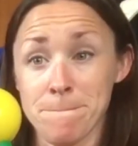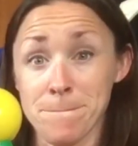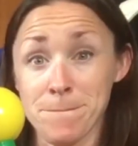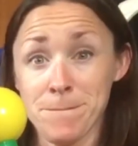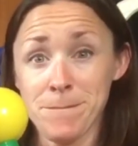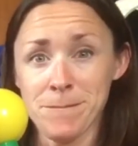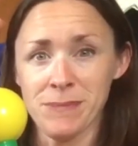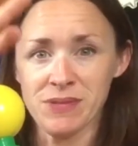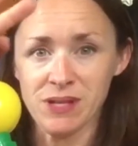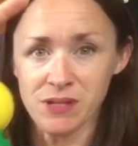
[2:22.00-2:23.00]
Mm-hmm.
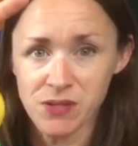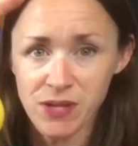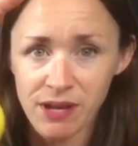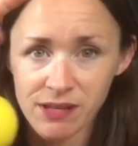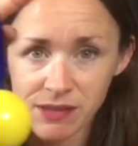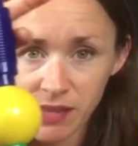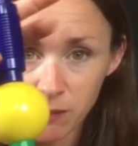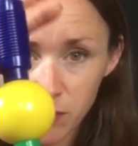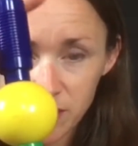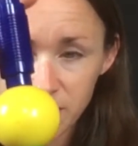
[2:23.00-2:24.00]
Yeah, I'll show you. Bet it
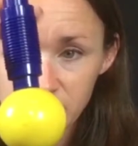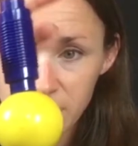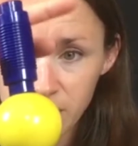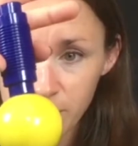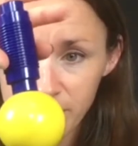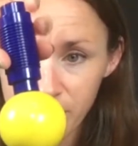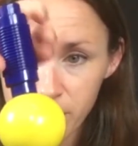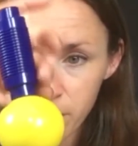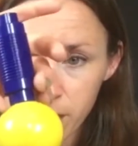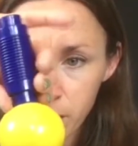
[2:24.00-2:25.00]
wouldn't stick the other way, though.
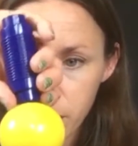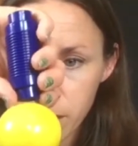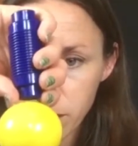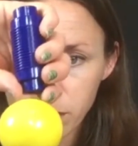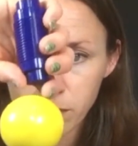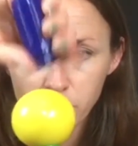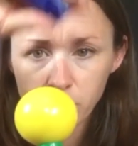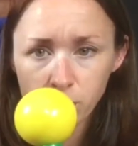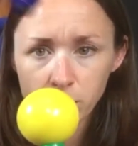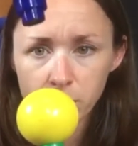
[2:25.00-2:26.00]
Whoa, whoa.
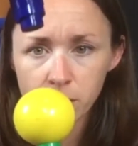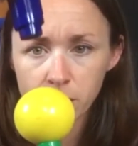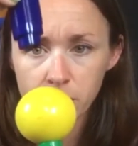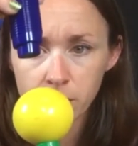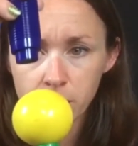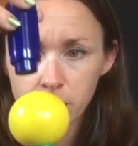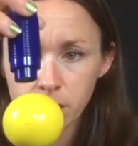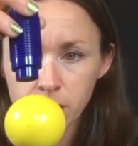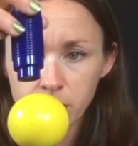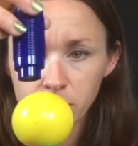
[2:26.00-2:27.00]

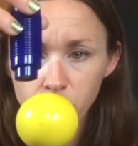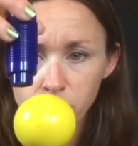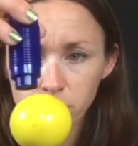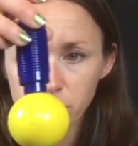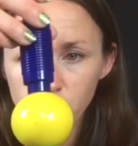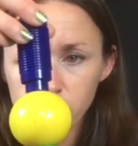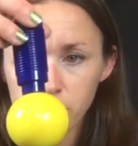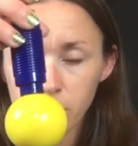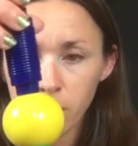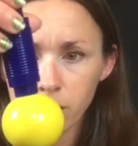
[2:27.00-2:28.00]
Nope, nope.
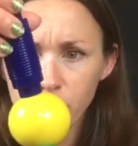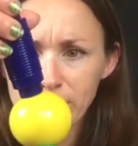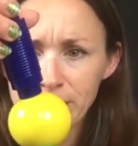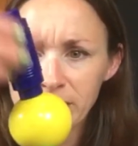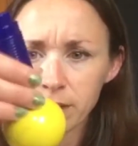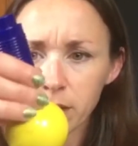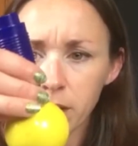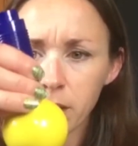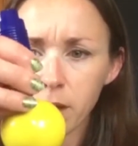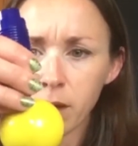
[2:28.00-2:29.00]
Oh, wait a minute.
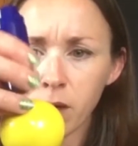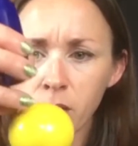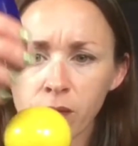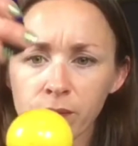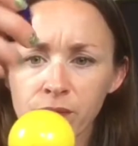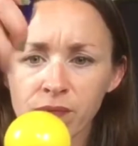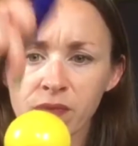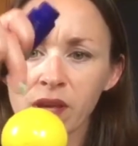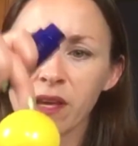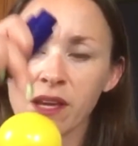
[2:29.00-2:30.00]
Oh.
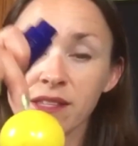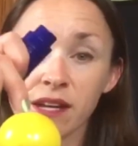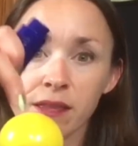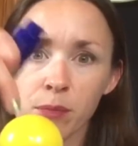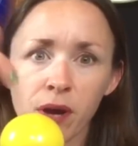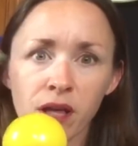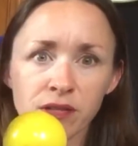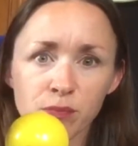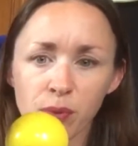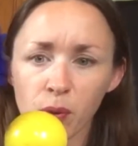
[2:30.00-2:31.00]
Inside the ball is
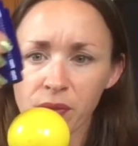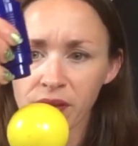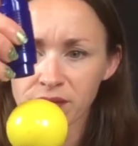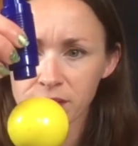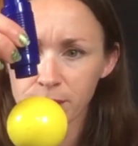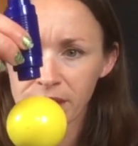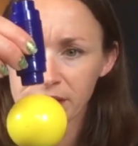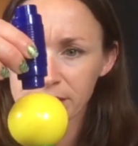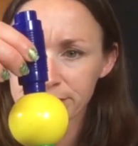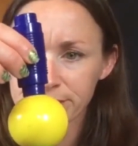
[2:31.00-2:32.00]
both ends of the
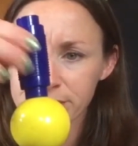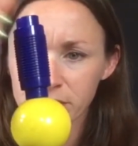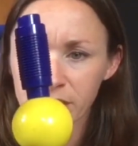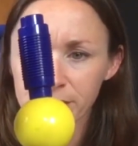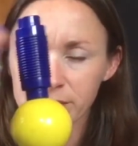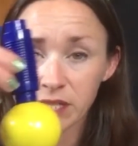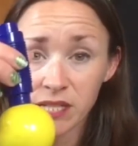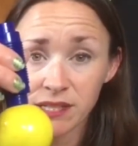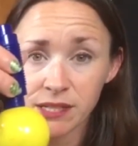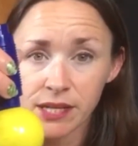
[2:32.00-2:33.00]
magnet. So yeah, it
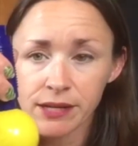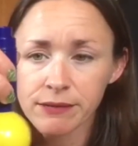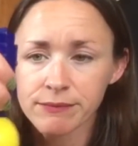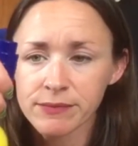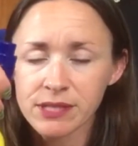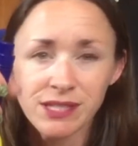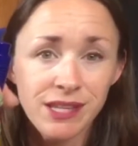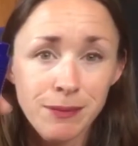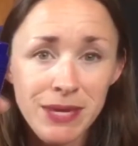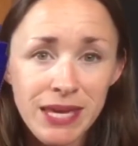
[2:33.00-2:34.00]
does stick.
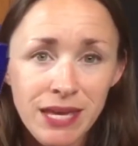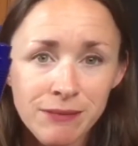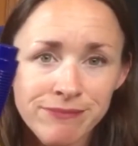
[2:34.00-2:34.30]
Silly me.